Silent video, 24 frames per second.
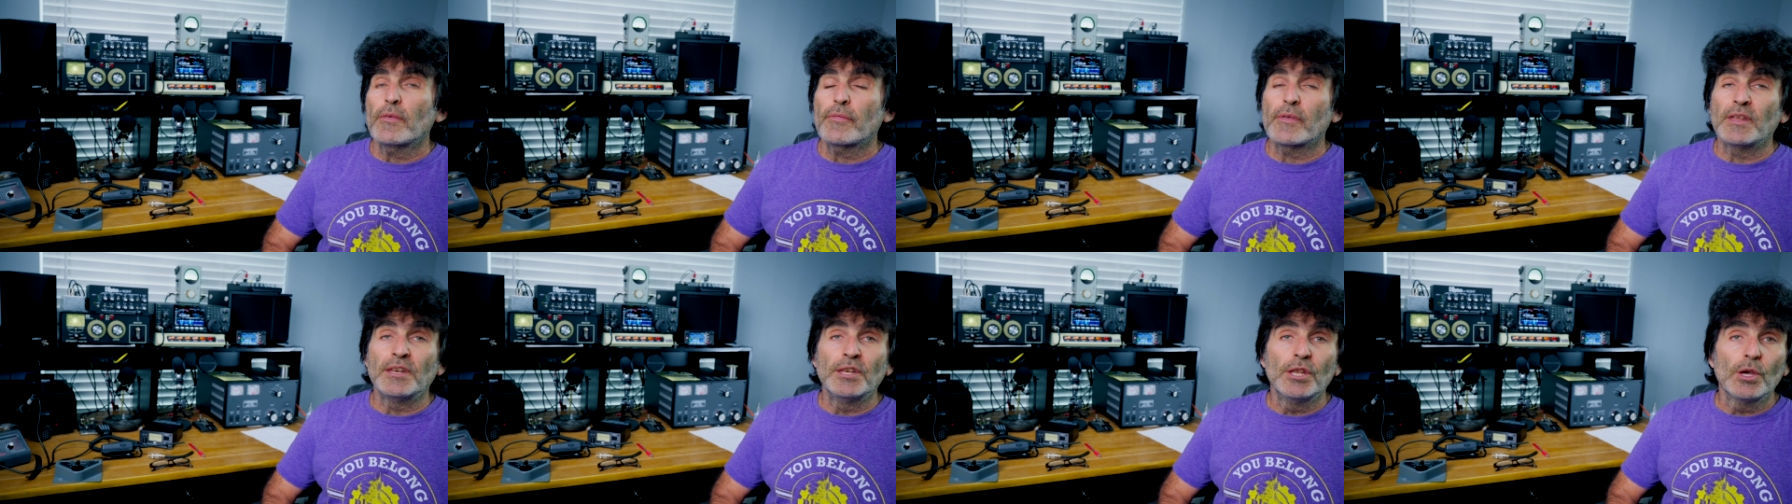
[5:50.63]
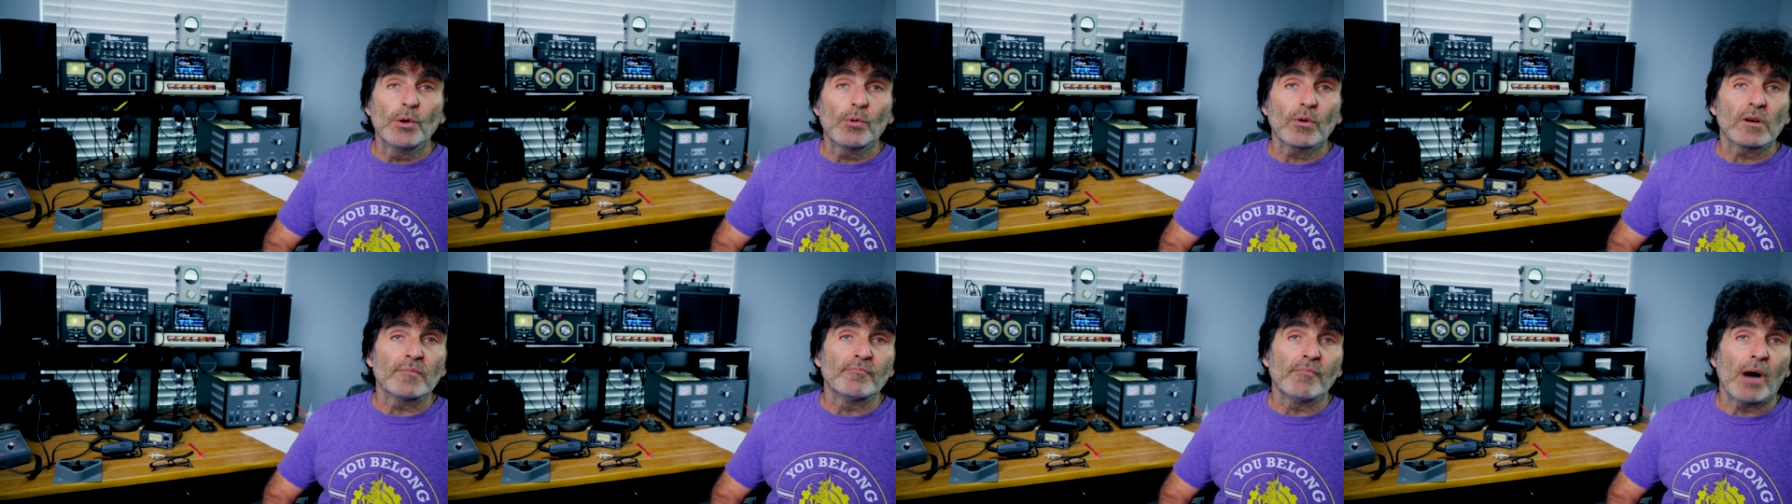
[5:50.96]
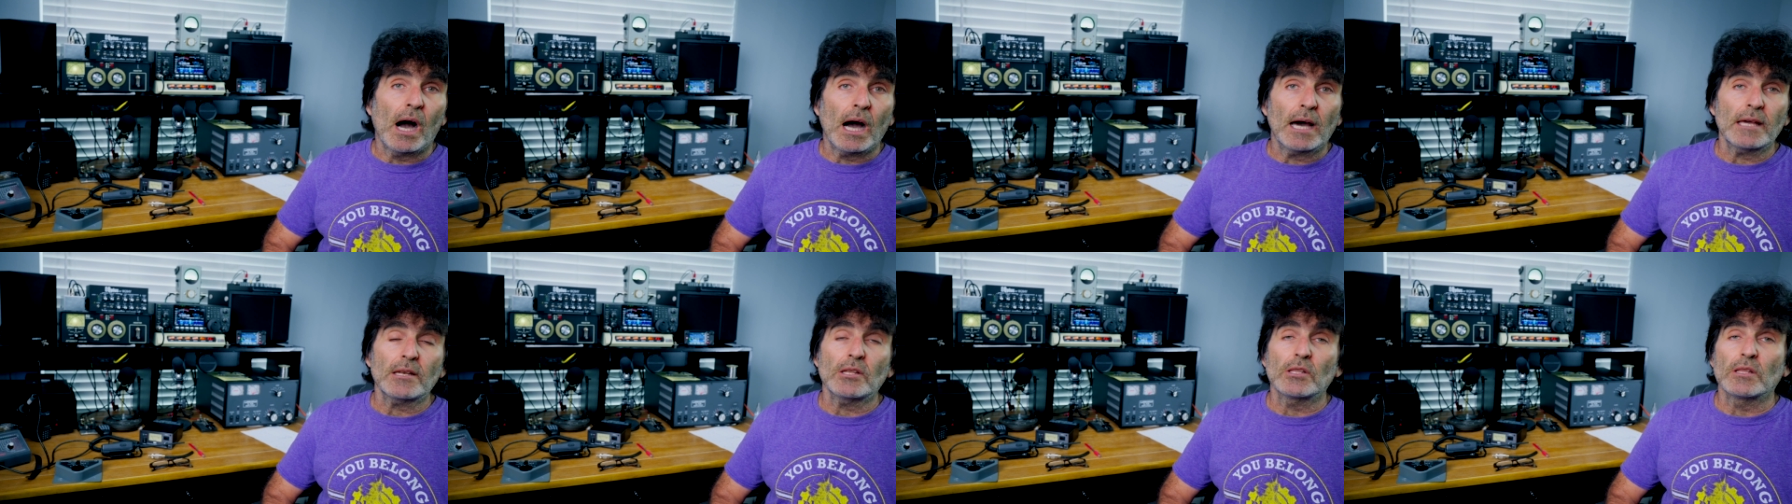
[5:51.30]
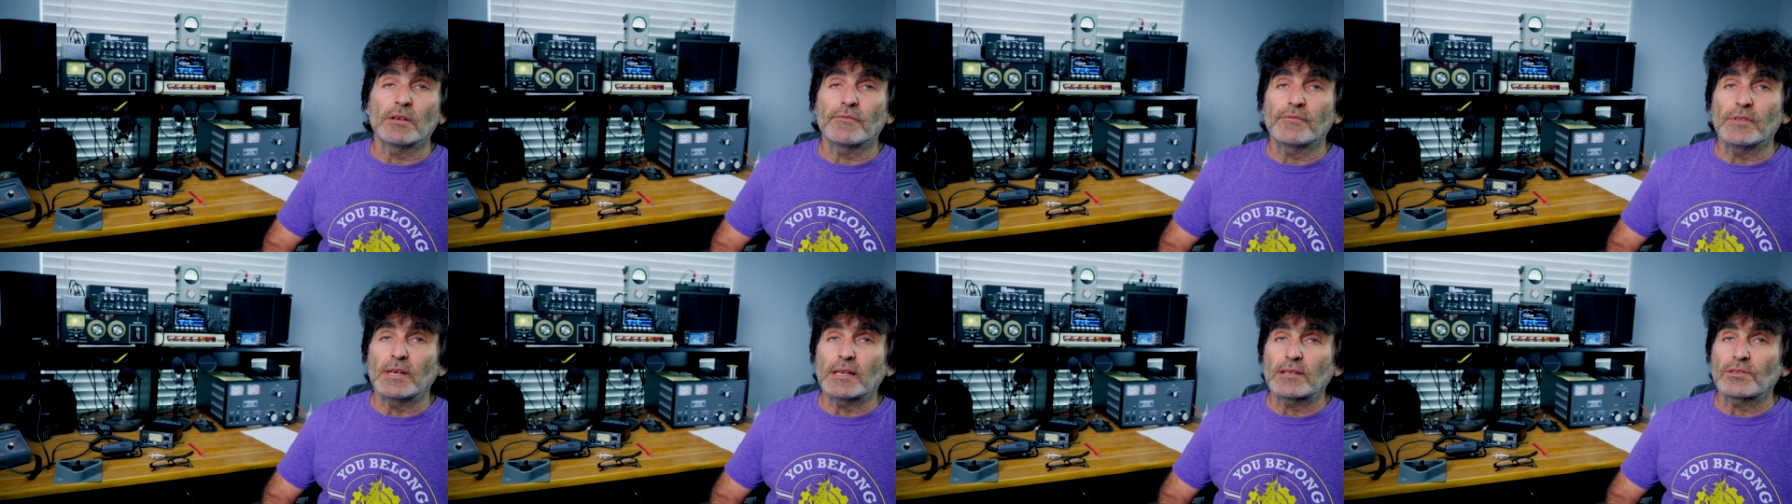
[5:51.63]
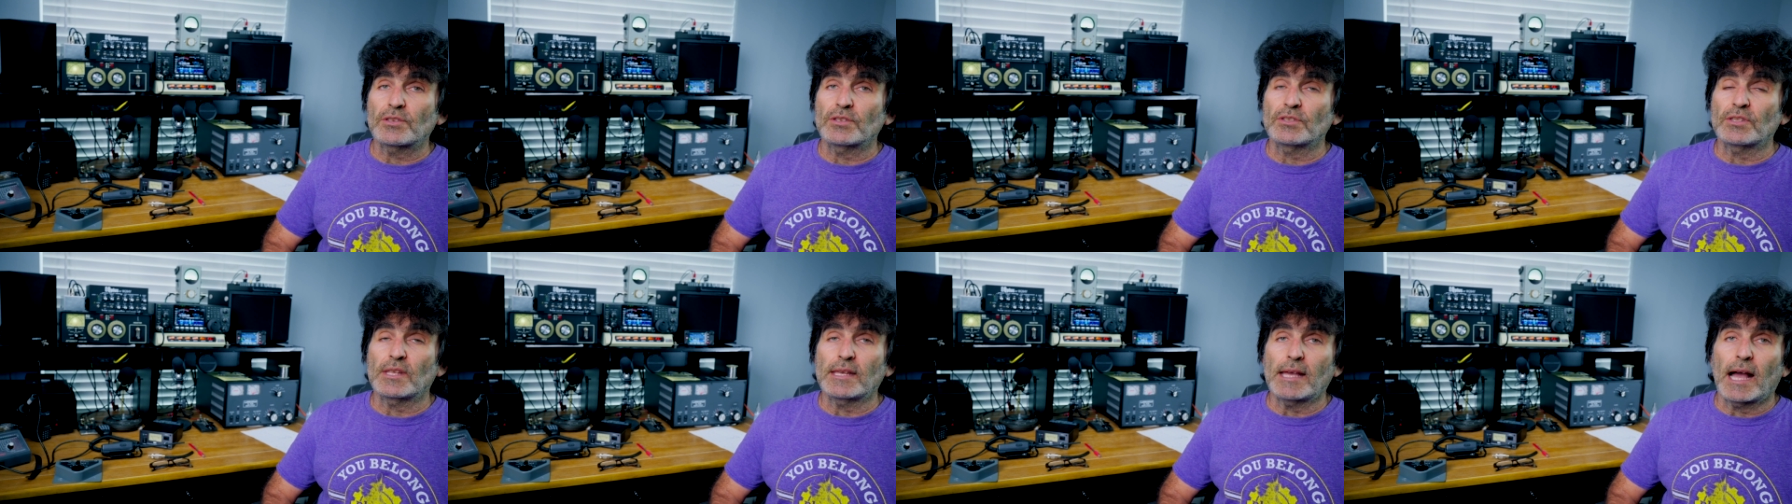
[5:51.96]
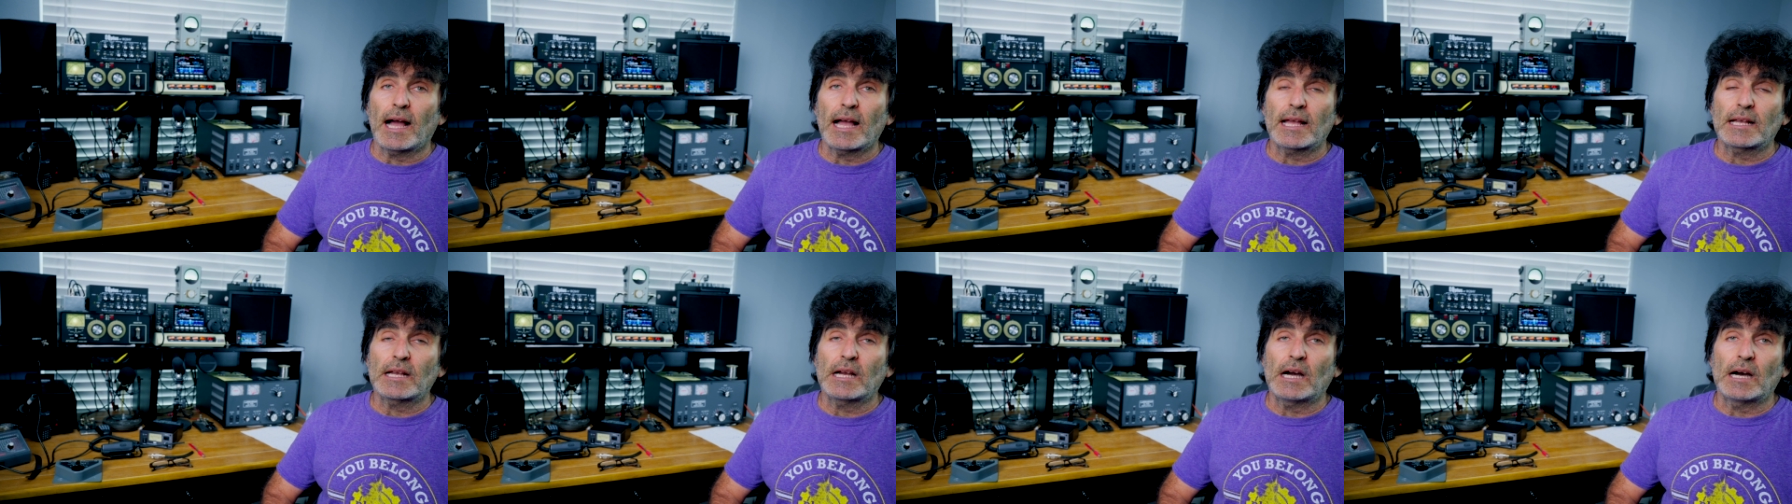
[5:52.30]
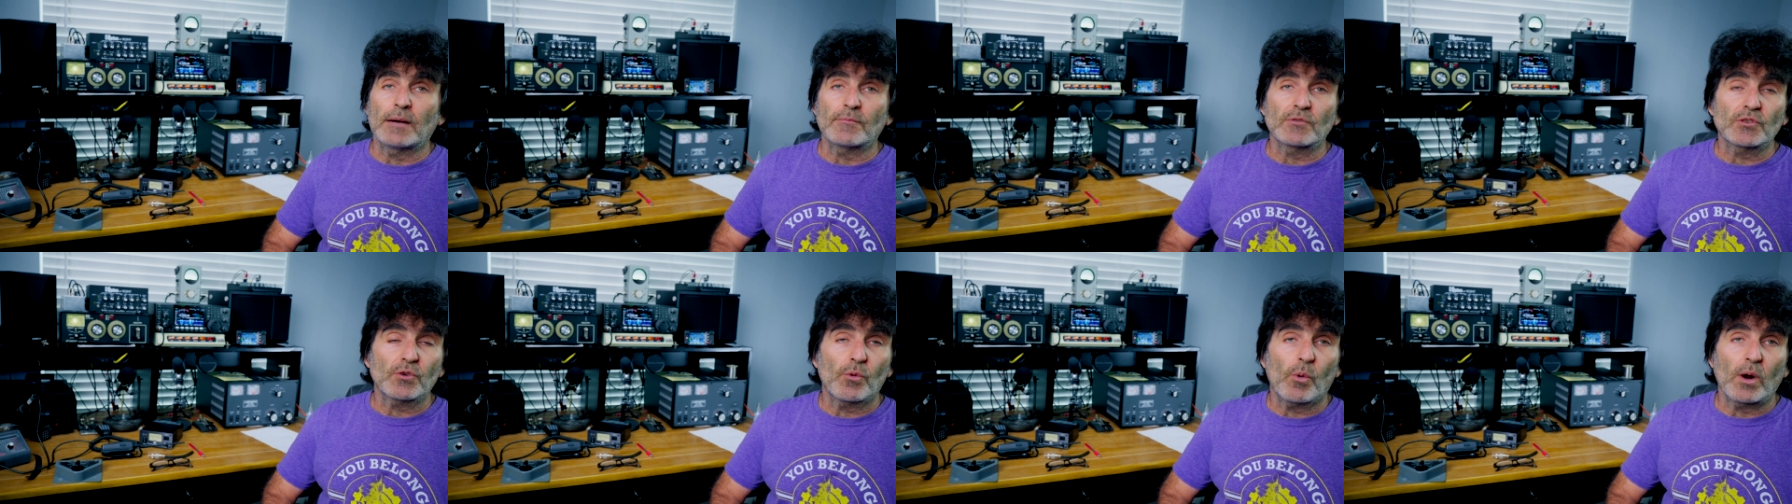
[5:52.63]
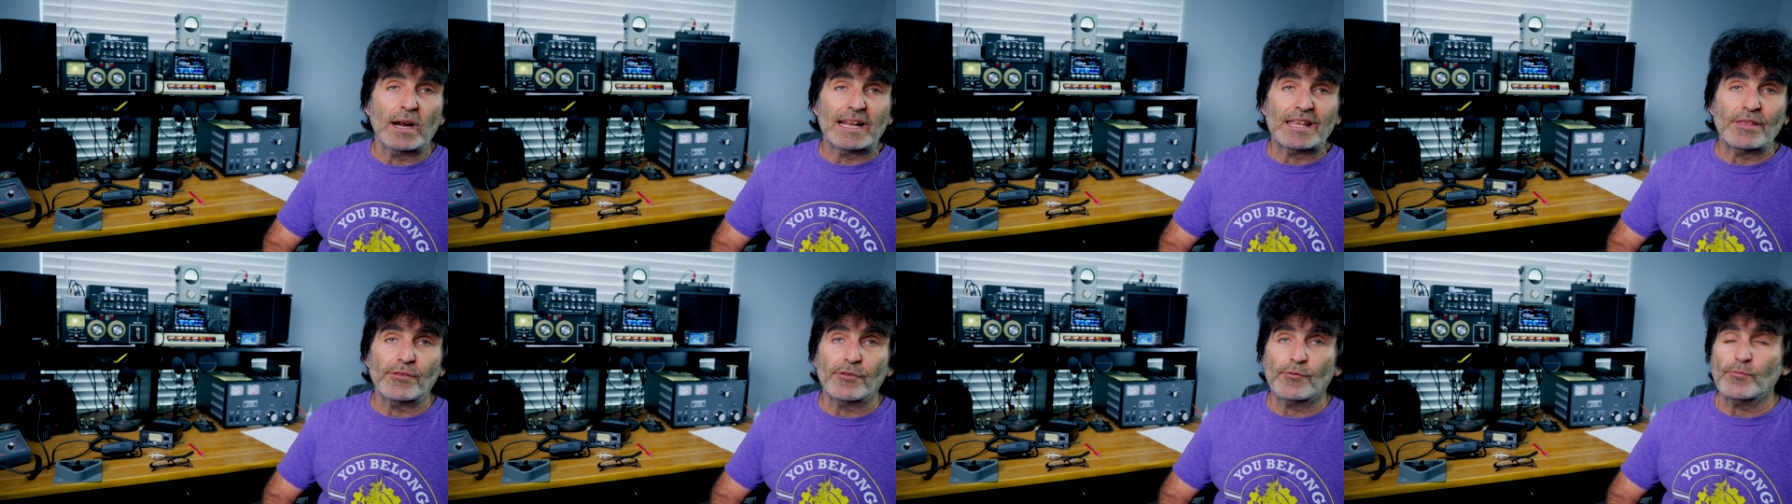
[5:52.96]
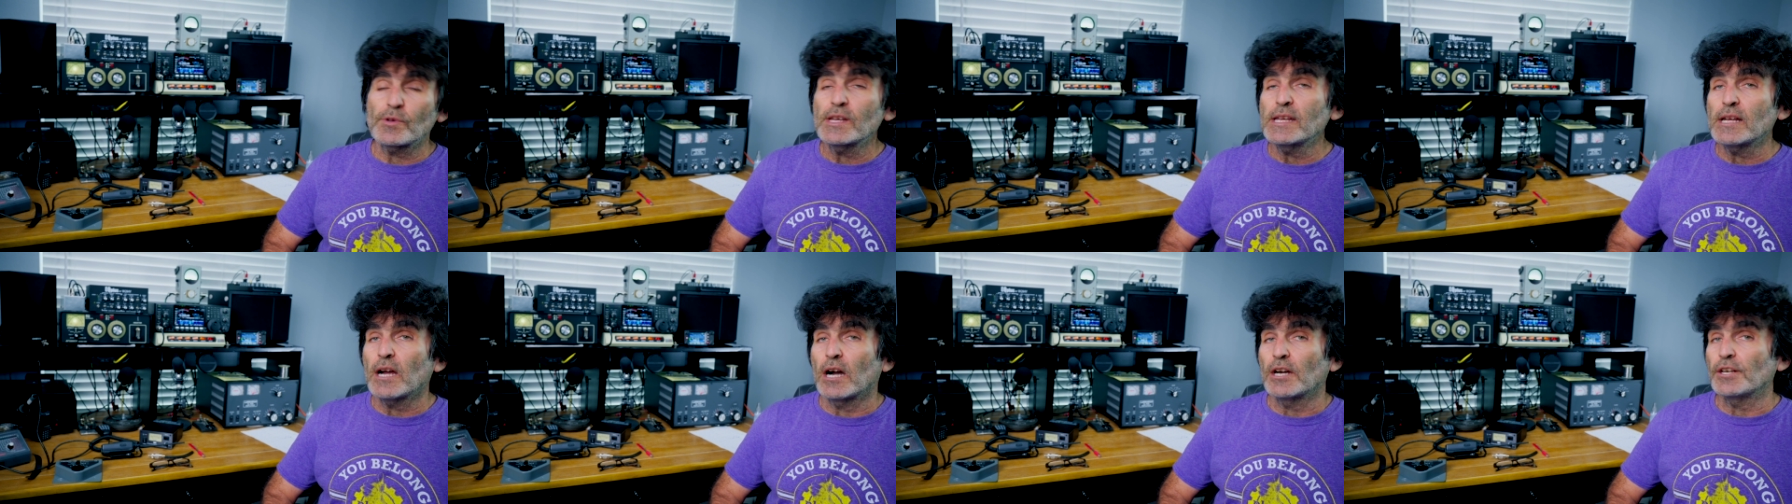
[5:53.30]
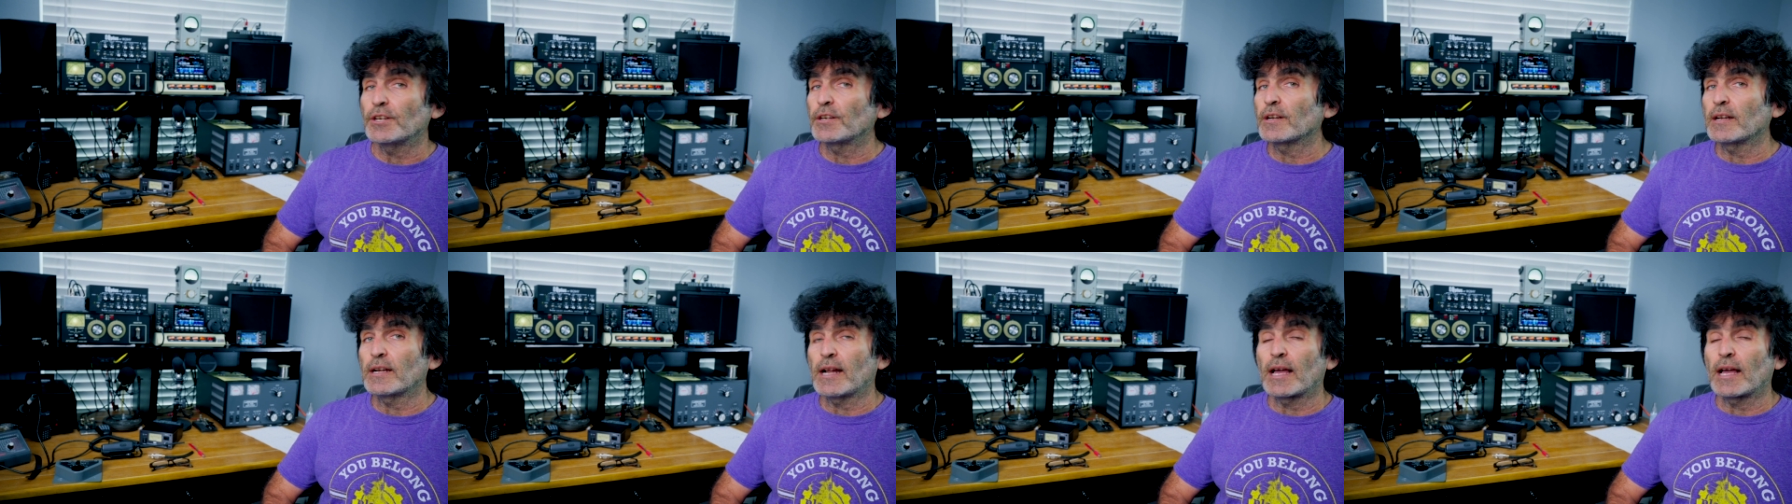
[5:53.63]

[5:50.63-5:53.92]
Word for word: The newer model of this is the ICOM twenty-three hundred,